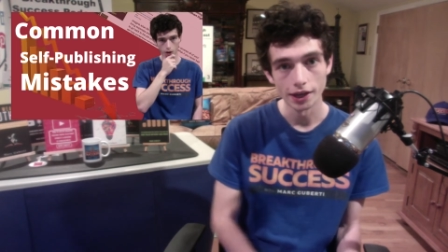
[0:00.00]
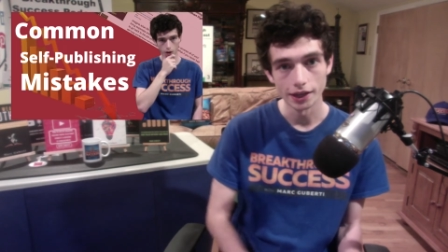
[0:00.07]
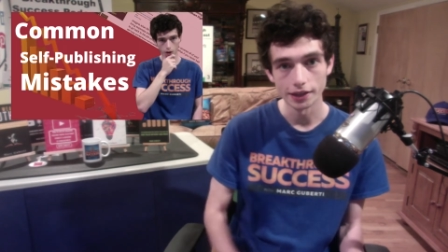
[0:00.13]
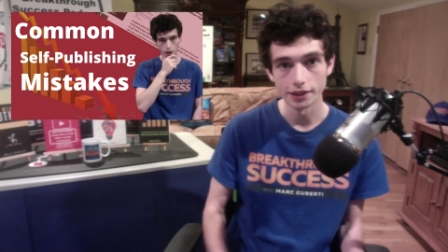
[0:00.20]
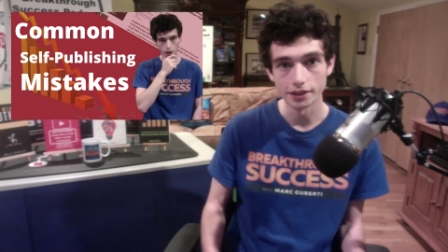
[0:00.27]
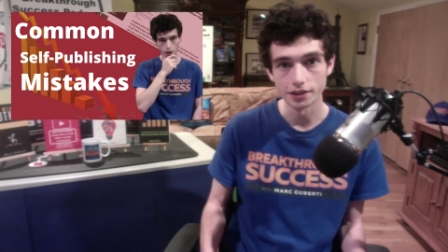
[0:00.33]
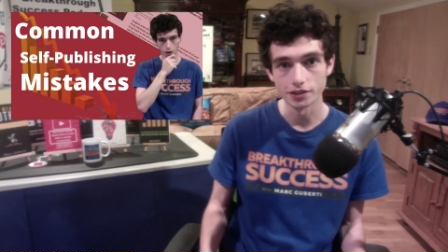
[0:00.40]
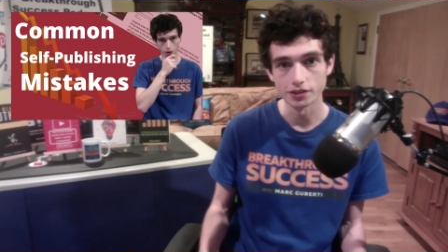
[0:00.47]

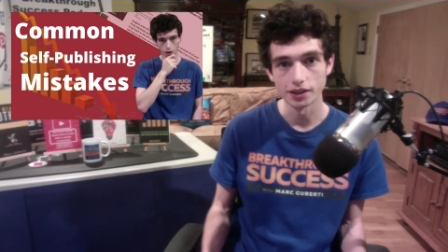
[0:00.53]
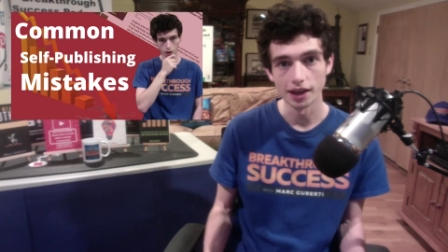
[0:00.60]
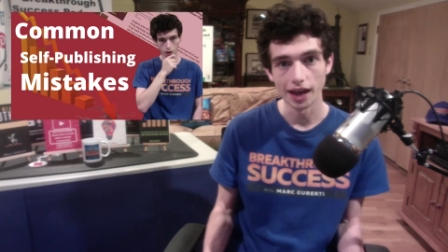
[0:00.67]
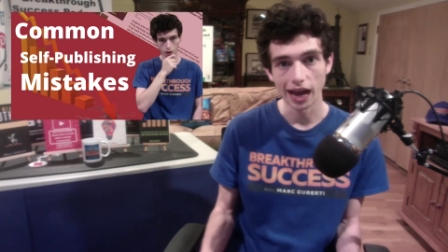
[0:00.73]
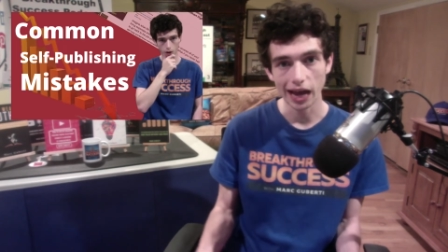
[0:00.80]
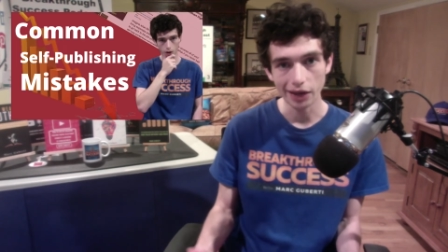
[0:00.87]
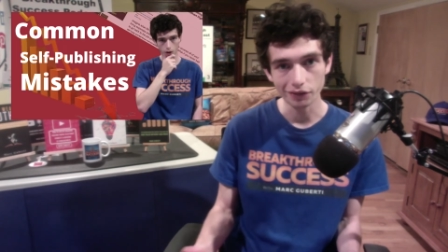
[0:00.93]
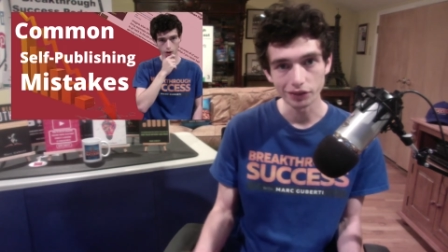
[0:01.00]
is
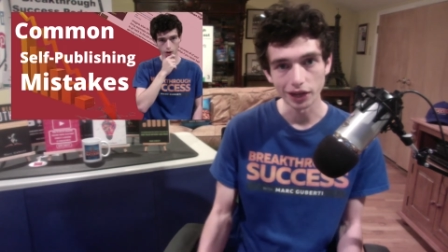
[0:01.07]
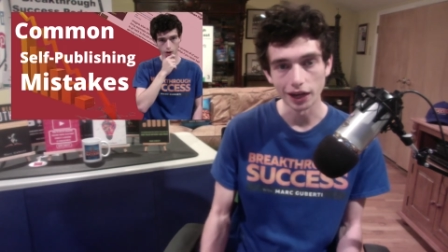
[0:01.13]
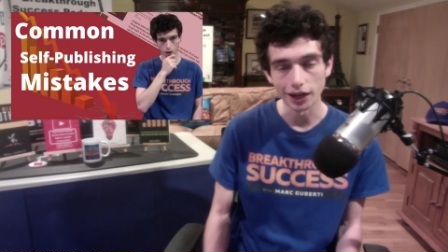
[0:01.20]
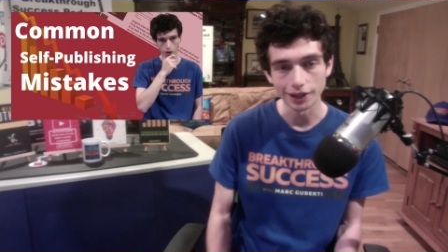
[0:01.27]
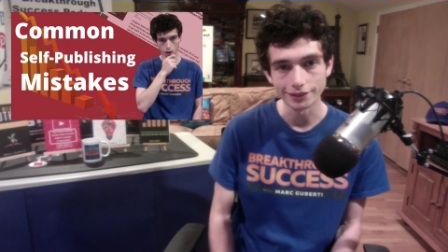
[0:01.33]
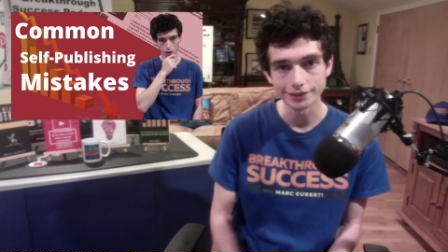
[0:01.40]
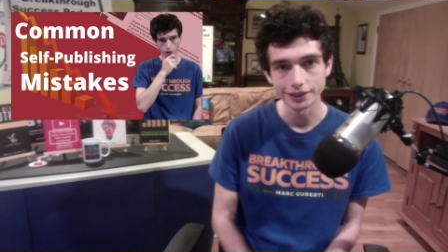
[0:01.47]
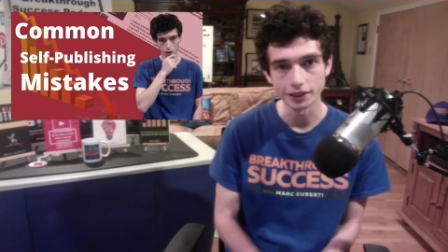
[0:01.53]
have
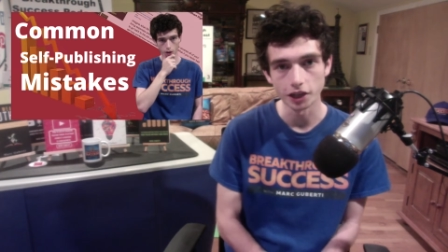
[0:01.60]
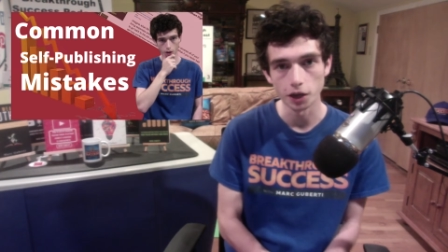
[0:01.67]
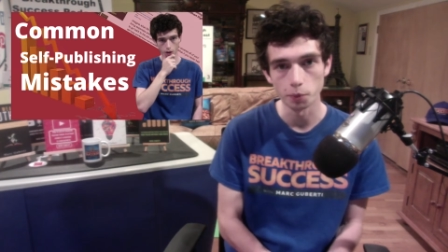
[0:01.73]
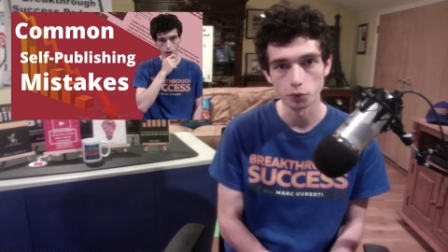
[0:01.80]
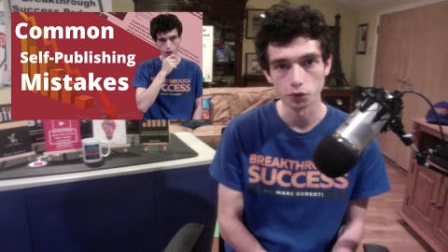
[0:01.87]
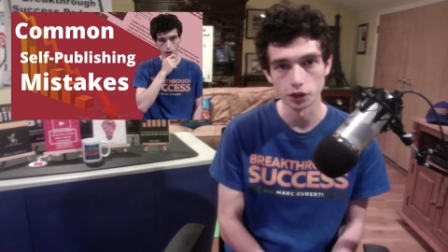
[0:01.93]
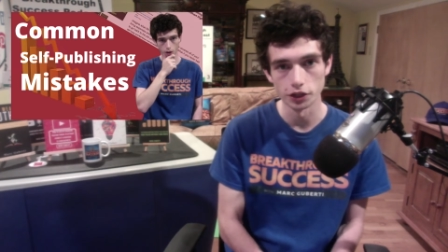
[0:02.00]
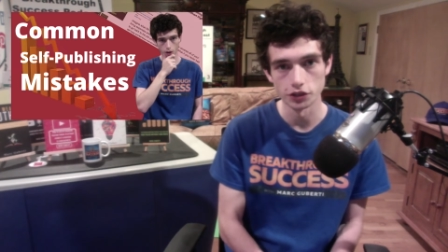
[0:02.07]
content
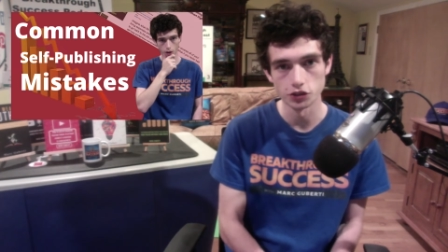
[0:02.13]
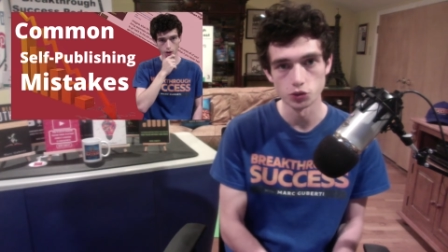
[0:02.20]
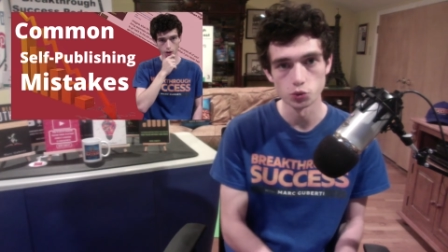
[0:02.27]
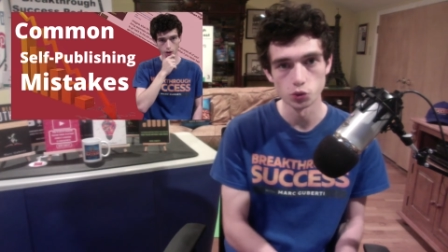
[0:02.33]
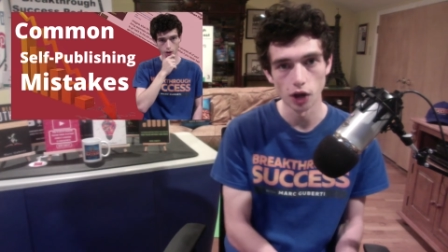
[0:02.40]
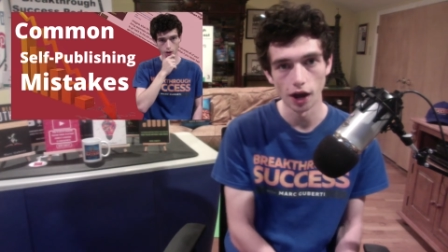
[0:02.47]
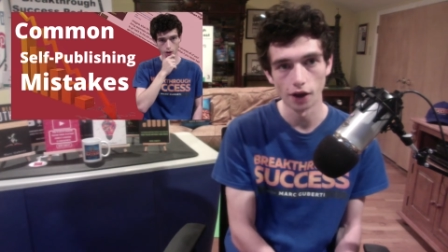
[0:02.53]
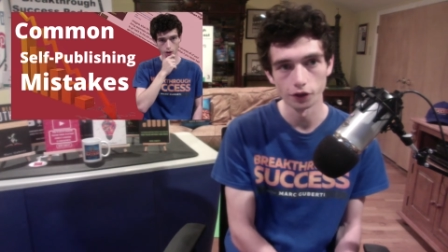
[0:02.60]
upgrades
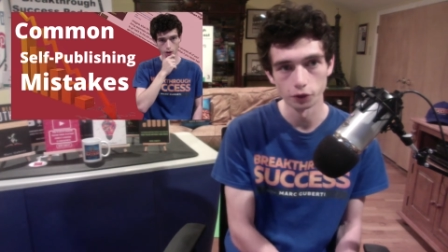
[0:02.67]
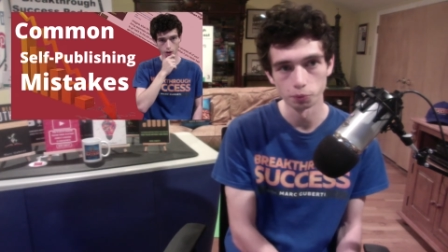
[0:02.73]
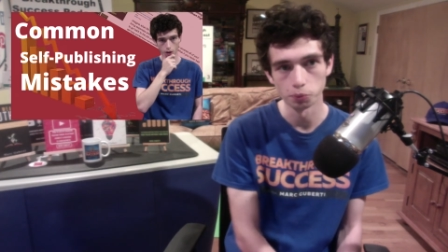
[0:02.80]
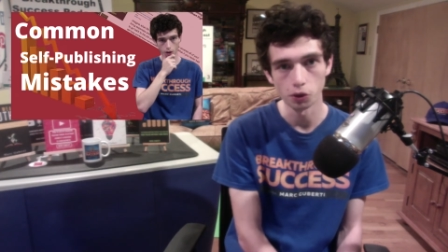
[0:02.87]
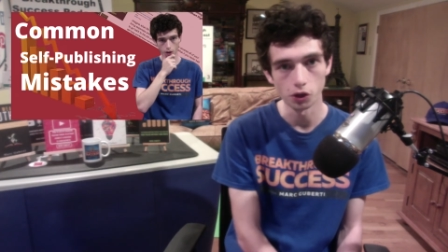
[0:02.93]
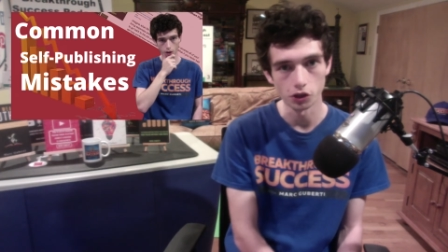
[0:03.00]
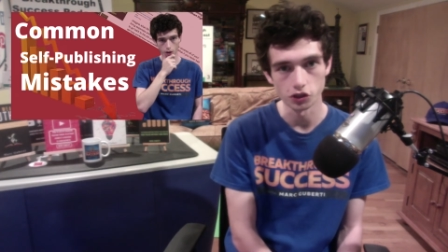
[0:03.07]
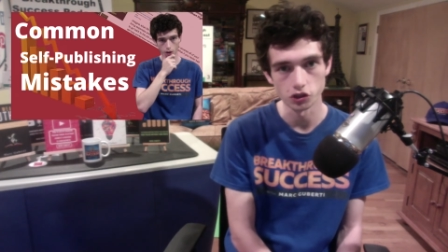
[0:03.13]
throughout your
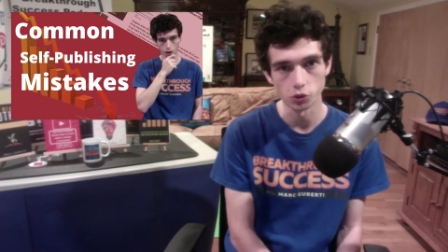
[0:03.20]
book.